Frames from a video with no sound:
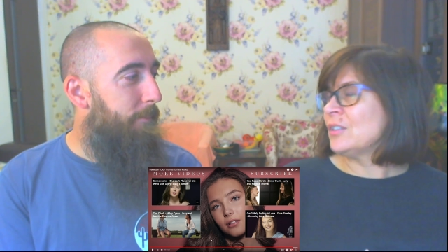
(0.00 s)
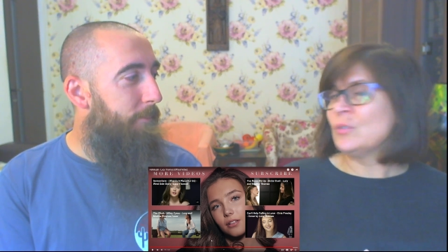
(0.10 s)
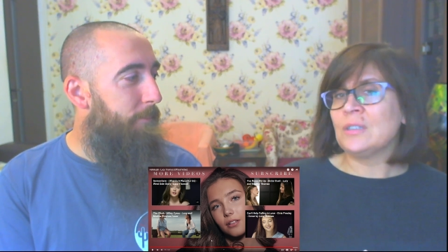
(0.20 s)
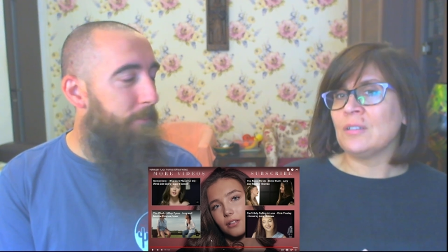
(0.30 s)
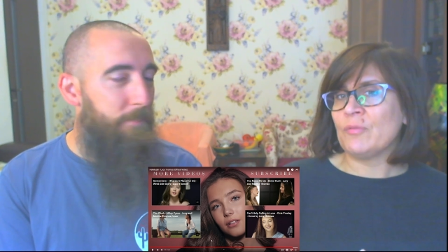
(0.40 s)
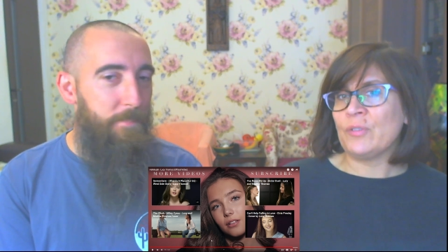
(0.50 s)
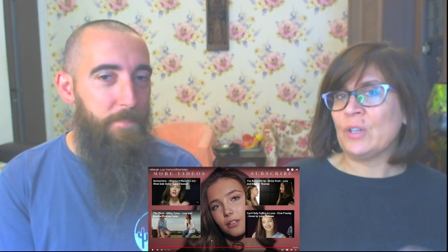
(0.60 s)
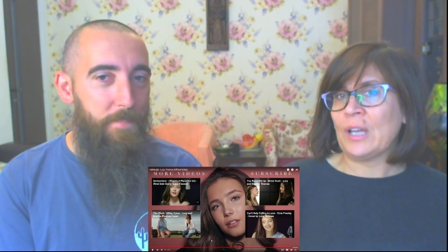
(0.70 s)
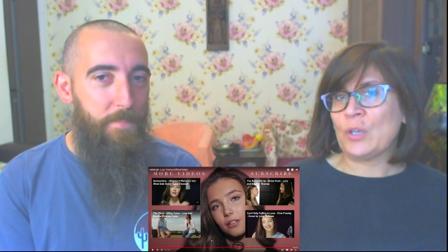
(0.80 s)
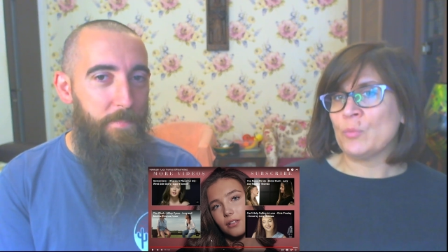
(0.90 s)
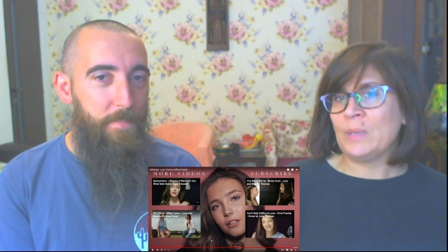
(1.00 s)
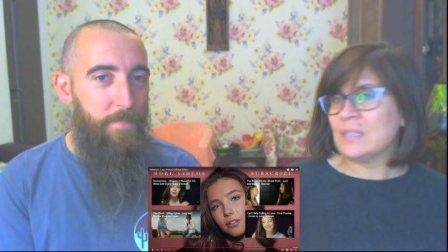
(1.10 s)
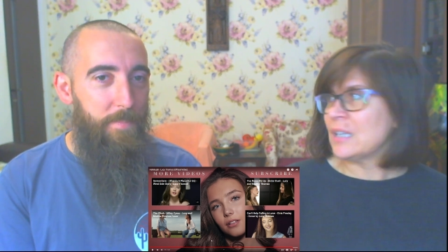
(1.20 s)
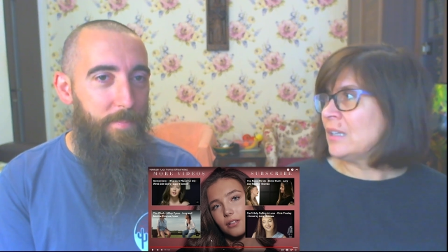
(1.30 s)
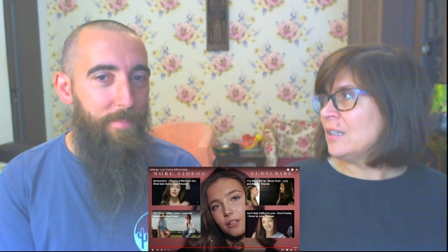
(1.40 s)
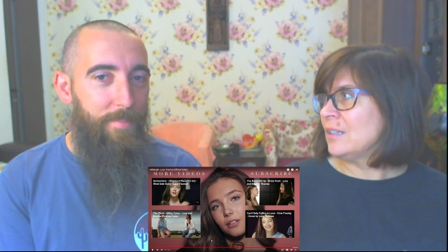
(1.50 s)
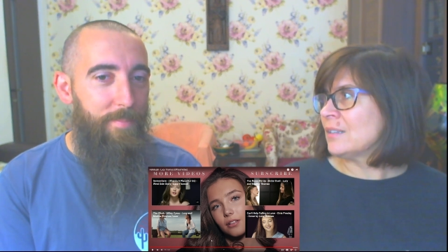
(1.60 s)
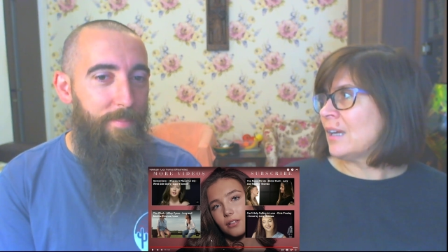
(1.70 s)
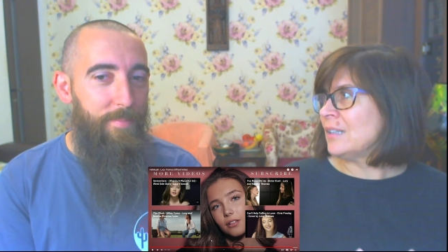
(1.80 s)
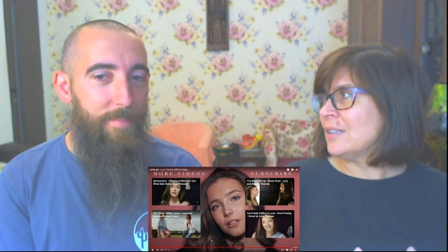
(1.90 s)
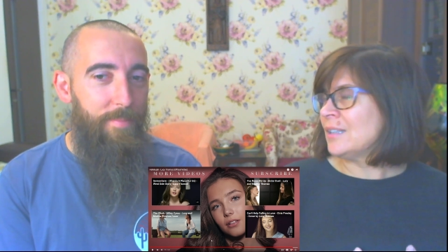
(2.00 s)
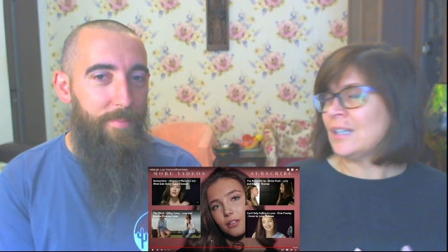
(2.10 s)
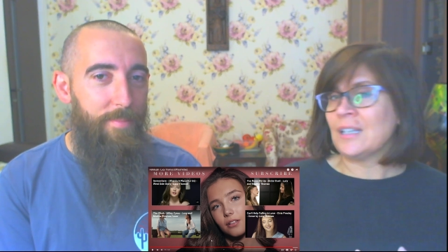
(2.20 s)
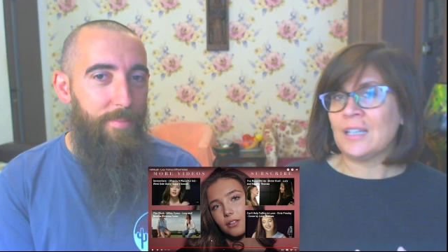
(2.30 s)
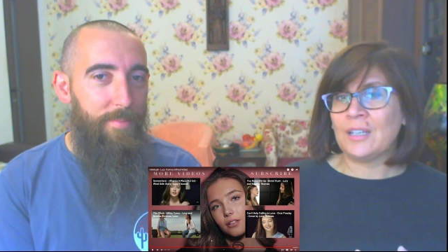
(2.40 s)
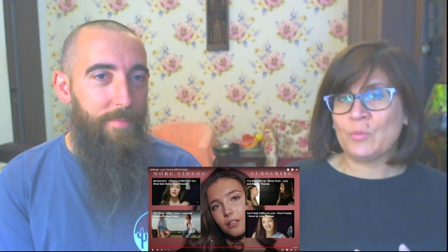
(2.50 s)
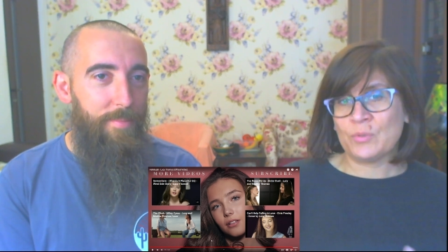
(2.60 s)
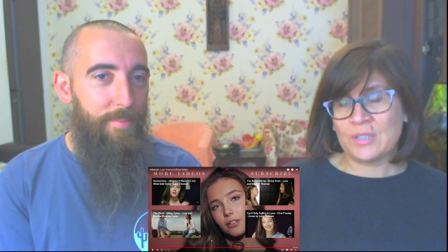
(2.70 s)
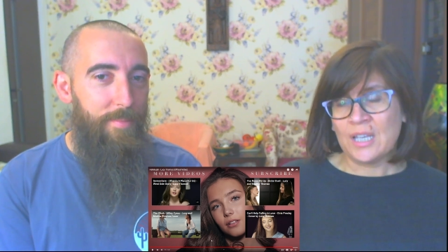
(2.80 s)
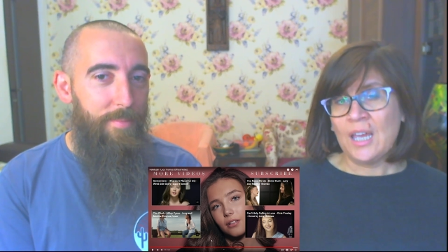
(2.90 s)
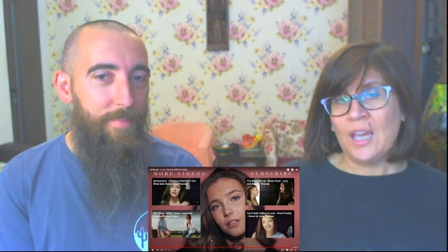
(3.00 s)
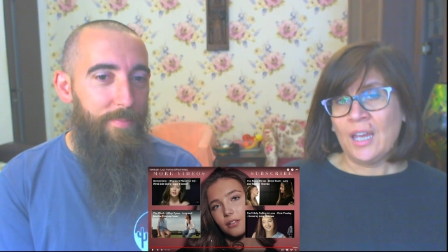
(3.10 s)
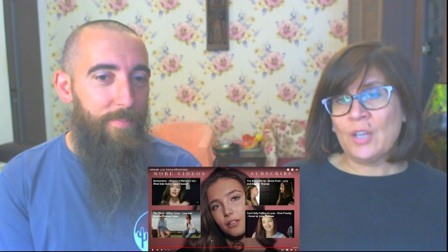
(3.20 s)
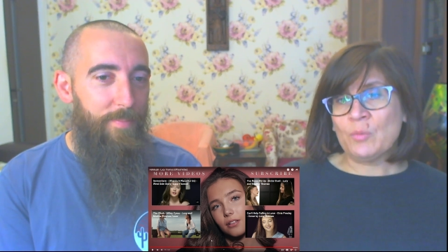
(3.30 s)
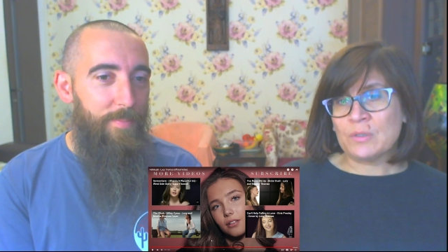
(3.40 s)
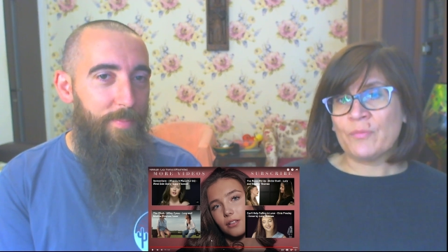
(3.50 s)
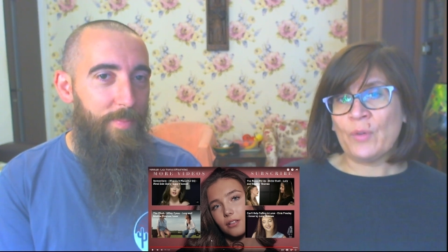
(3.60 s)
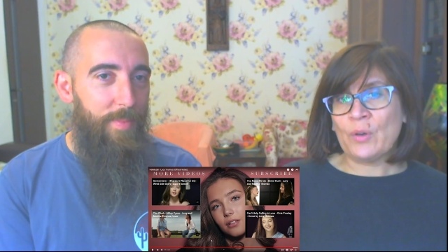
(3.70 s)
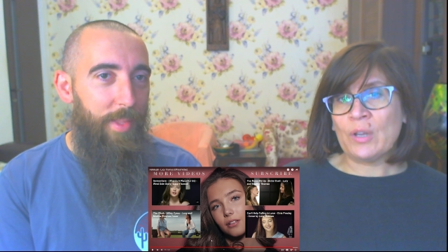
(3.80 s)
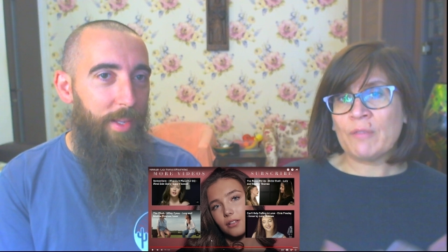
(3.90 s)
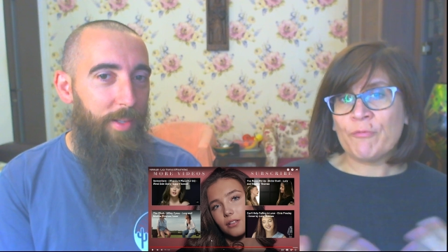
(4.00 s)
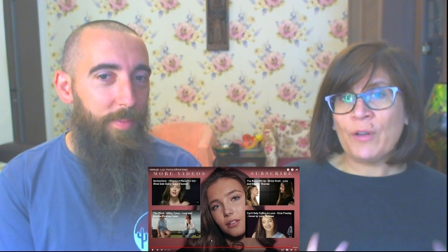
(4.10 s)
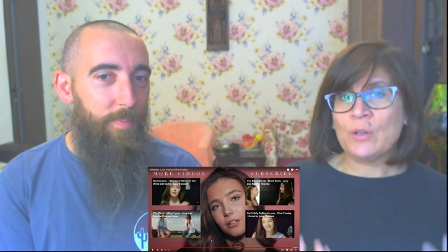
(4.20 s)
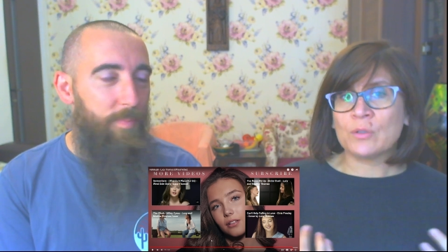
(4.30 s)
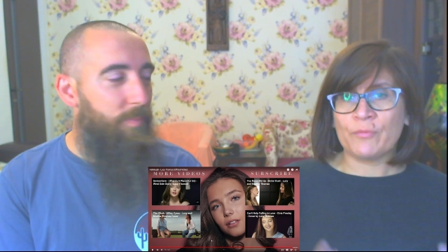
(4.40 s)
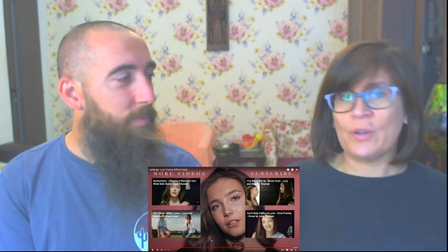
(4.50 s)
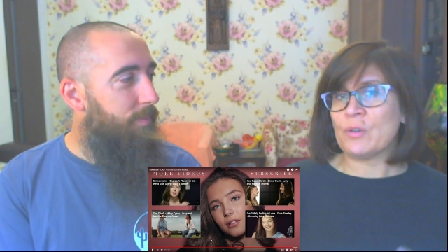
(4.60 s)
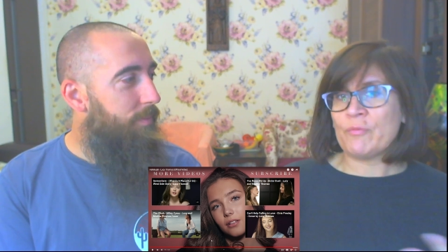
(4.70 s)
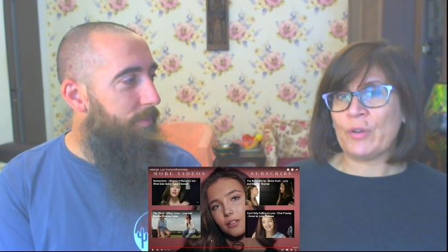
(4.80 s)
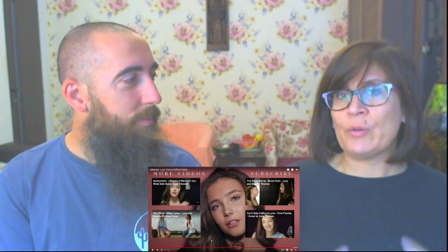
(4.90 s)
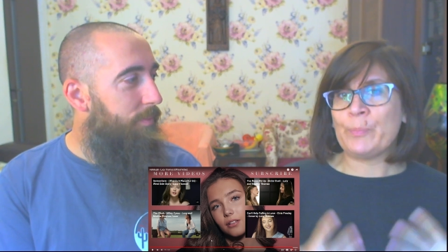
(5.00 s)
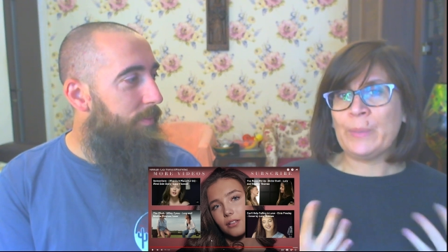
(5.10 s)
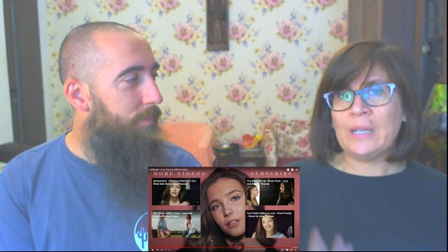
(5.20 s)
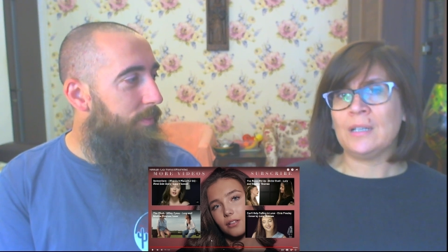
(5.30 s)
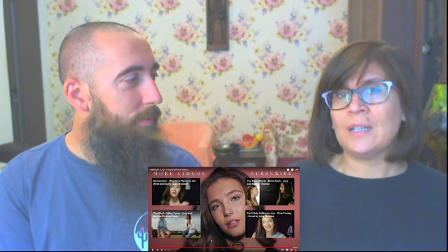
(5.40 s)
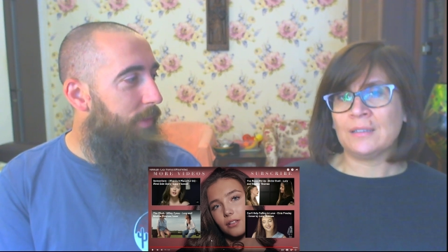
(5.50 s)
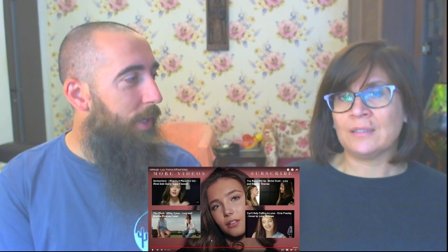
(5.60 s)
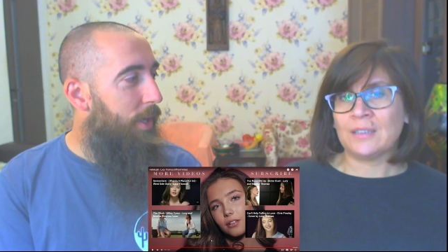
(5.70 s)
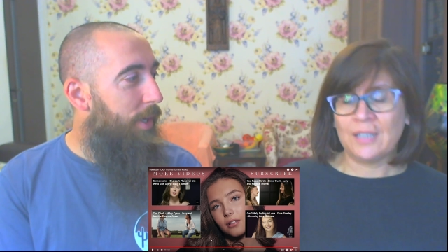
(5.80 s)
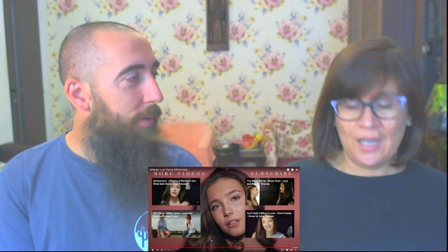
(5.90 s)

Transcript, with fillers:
Speaker 1: Mm-hmm. You didn't feel like you miss any anything. Mm-hmm. It was, it was very, it felt very, very big and.